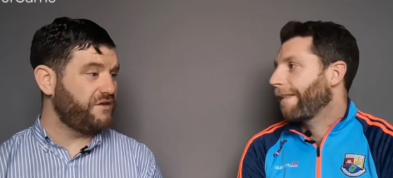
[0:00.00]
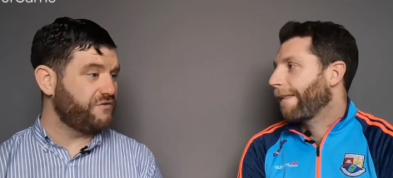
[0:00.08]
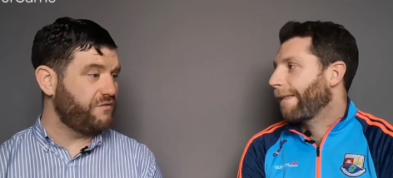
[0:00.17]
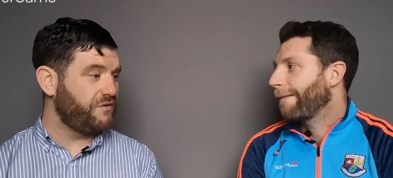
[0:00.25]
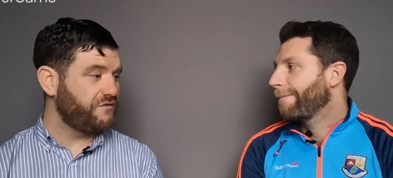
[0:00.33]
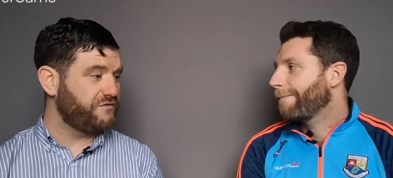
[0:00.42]

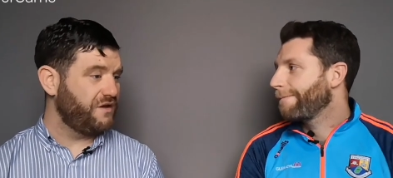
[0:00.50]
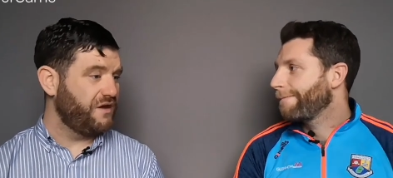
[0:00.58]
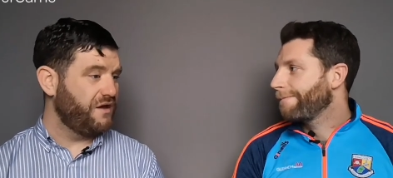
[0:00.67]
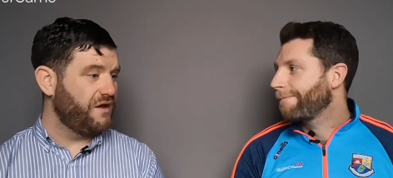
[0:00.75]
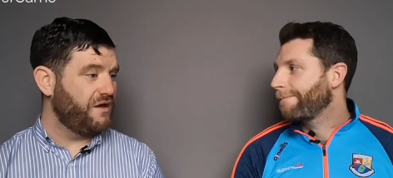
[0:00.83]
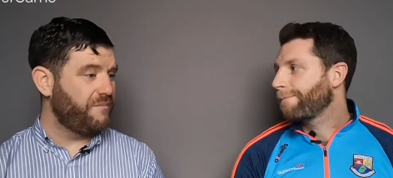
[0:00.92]
Speaker 1: scoreless,
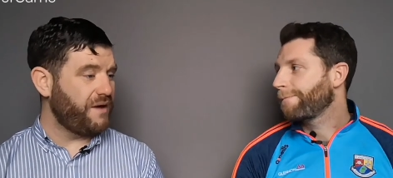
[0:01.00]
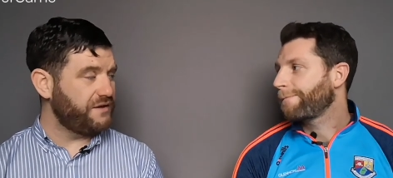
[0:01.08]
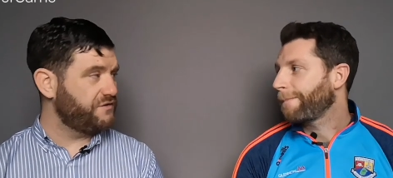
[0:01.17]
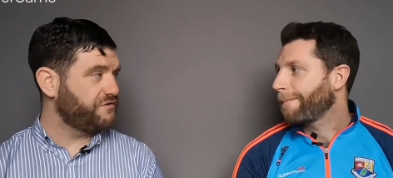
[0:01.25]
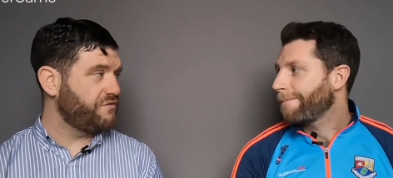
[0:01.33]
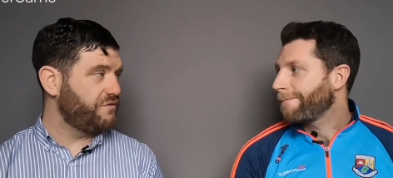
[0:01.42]

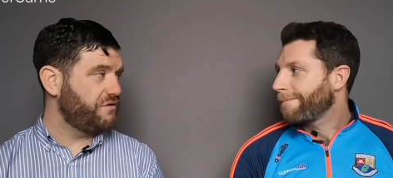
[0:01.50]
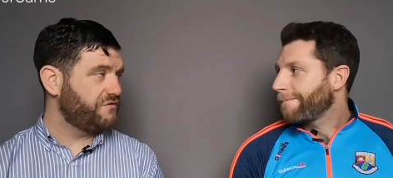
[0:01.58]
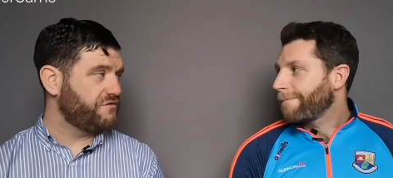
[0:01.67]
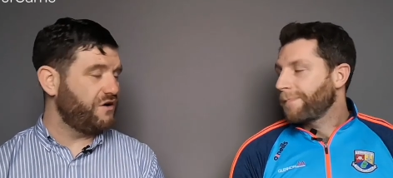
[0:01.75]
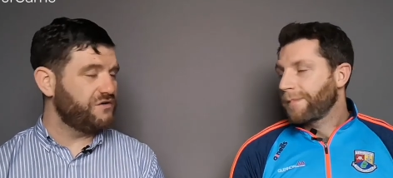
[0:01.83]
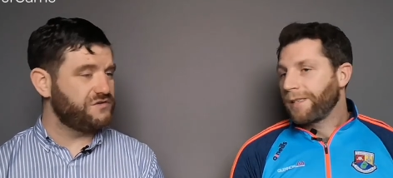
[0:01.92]
Mannion
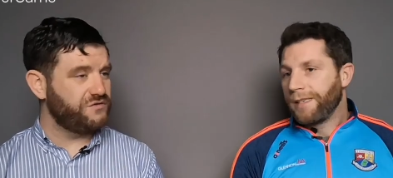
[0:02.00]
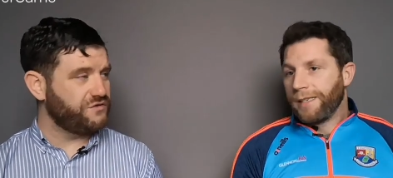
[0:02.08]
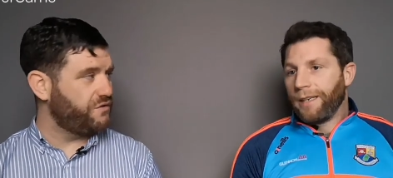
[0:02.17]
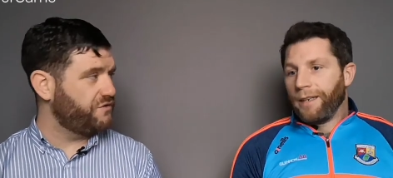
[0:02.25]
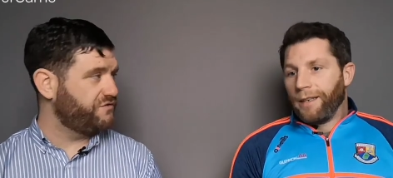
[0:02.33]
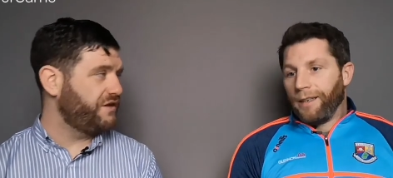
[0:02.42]
scoreless, Costello
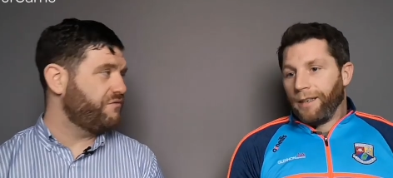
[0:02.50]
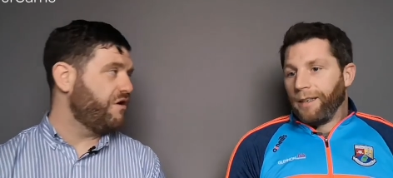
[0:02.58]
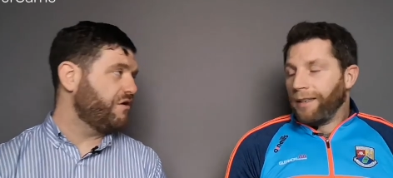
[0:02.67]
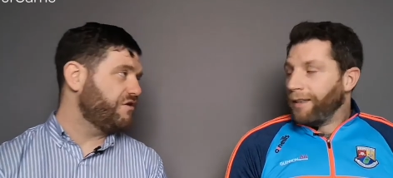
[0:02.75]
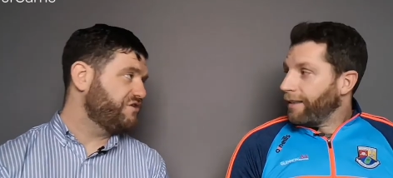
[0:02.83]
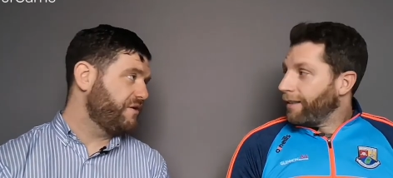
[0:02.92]
scoreless, Dean
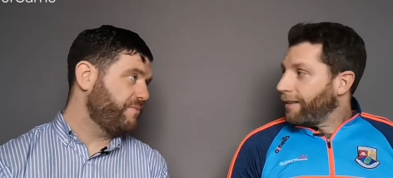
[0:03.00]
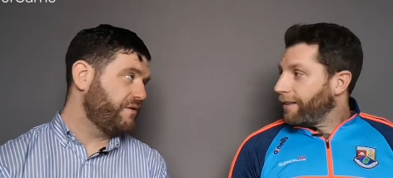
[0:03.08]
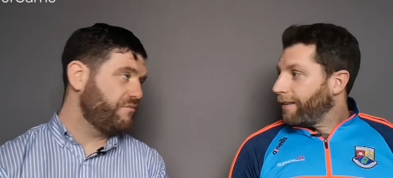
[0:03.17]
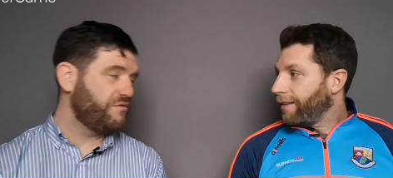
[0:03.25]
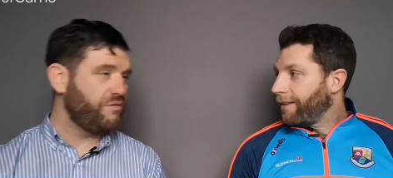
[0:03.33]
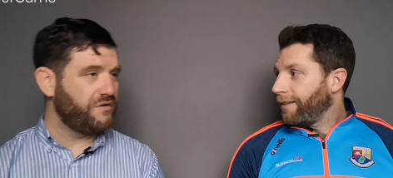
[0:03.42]
will chip
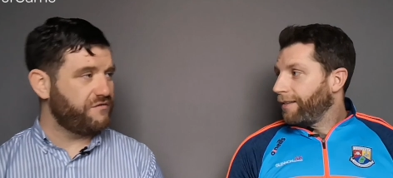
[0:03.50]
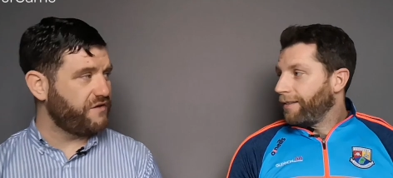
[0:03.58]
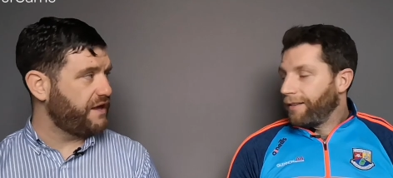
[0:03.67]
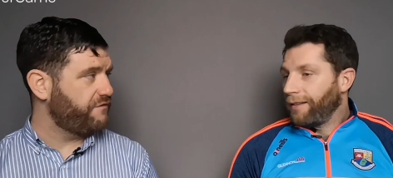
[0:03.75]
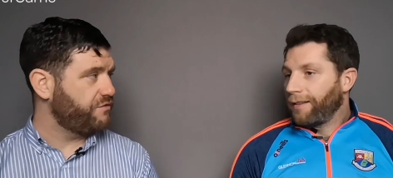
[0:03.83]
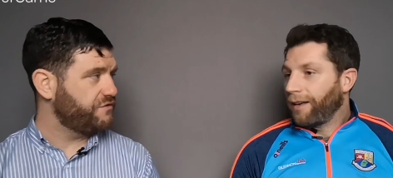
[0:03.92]
in with one
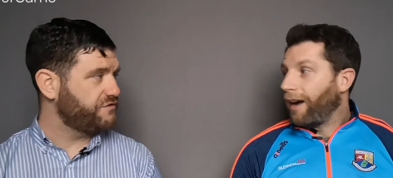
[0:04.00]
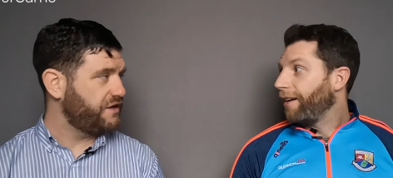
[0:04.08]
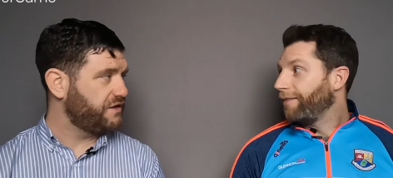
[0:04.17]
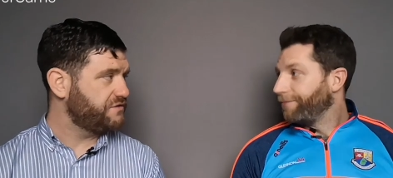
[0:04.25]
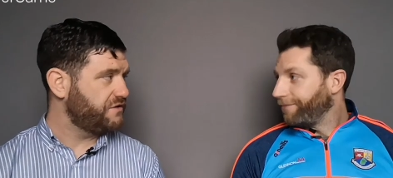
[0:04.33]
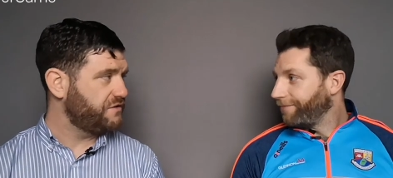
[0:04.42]
five, one God.
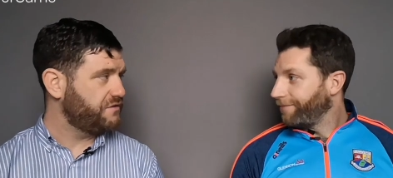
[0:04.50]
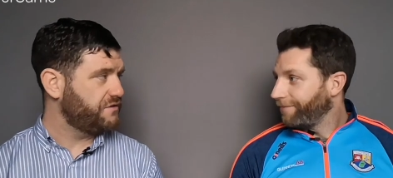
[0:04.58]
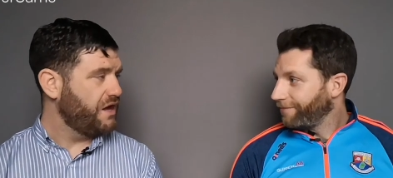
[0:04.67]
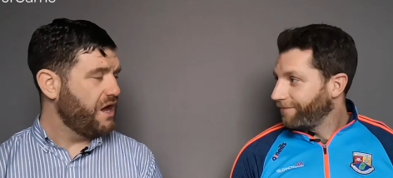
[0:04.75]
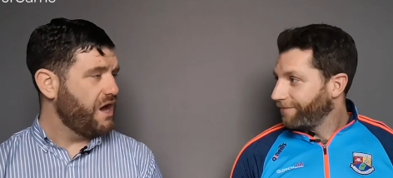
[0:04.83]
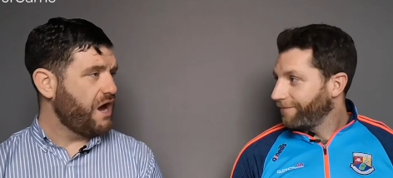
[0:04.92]
six, and
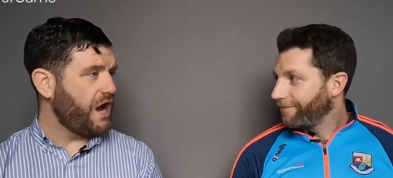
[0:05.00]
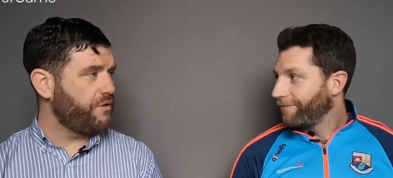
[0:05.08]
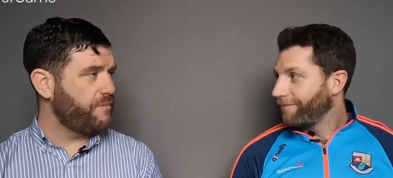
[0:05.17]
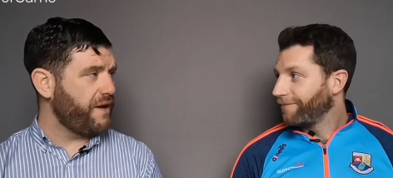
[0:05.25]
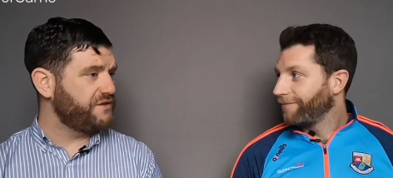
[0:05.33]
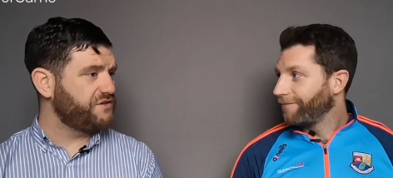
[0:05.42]
I
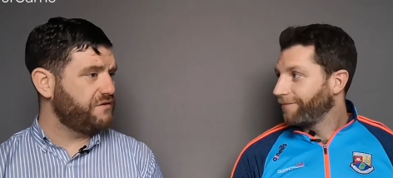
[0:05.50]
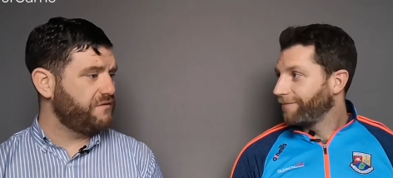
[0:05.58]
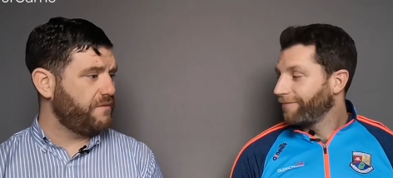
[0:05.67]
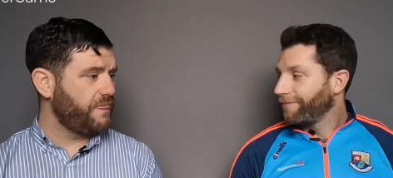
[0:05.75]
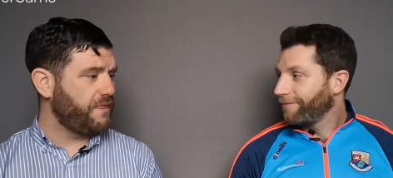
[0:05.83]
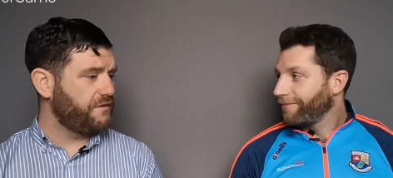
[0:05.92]
would
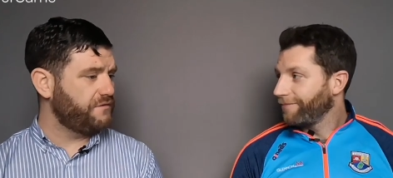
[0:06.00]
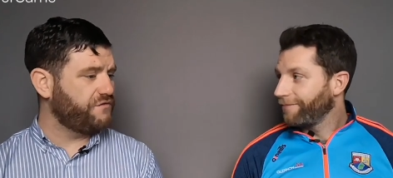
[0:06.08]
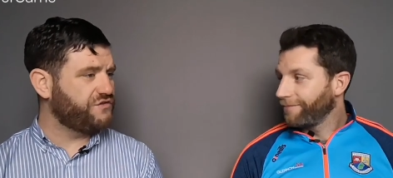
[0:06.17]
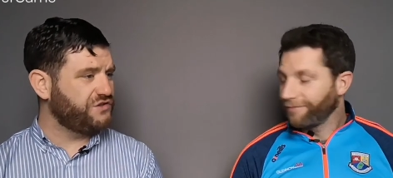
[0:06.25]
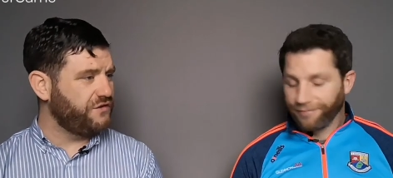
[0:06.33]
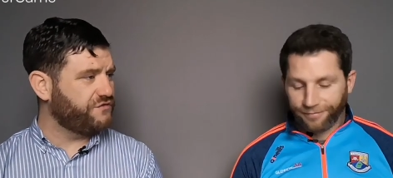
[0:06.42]
imagine
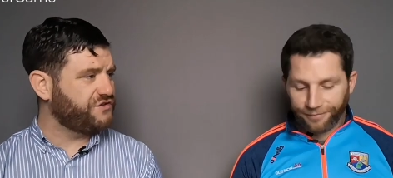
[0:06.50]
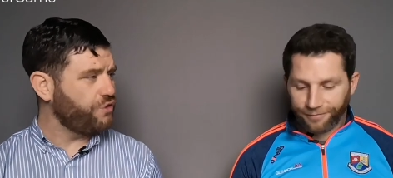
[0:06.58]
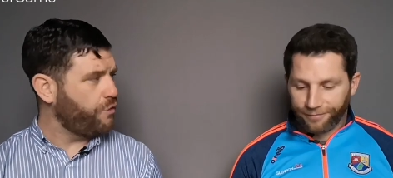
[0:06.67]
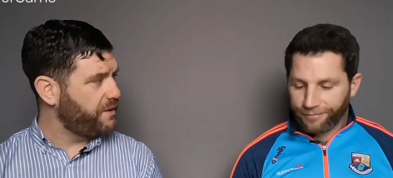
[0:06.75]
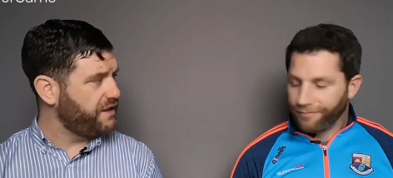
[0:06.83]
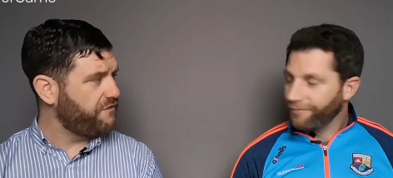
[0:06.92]
you've
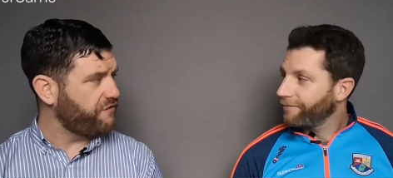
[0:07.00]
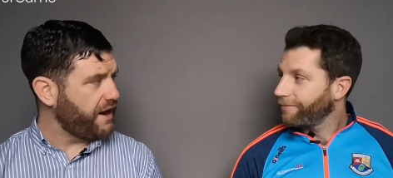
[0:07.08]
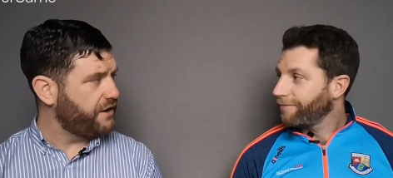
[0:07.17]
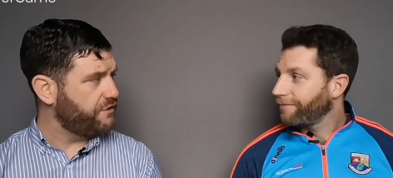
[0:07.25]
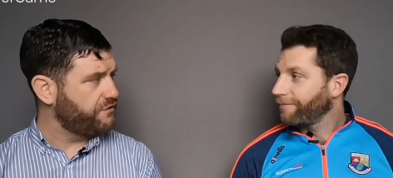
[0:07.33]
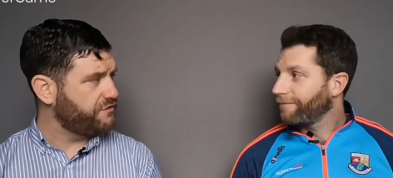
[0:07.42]
so many
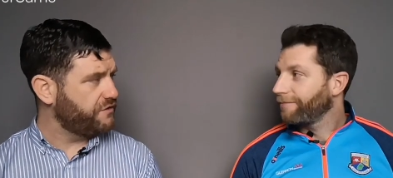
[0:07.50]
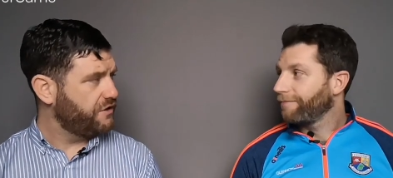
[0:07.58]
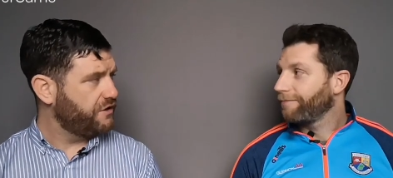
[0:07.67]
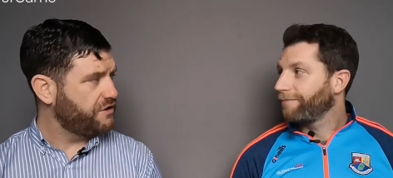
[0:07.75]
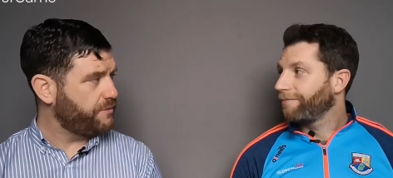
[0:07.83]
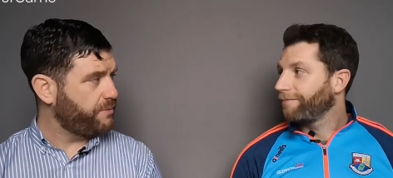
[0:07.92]
fires
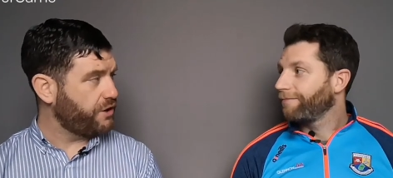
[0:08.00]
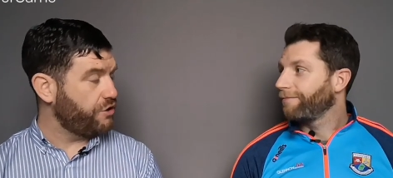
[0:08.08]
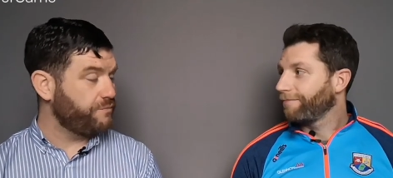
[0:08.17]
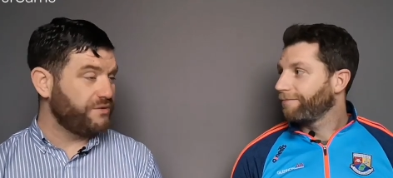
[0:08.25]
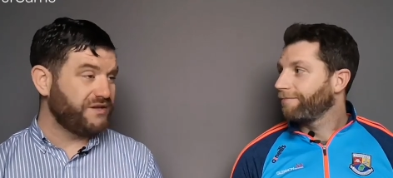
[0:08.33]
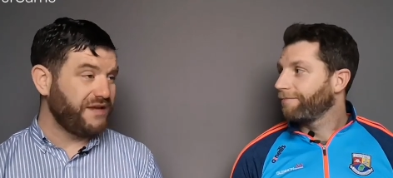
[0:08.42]
to put out. But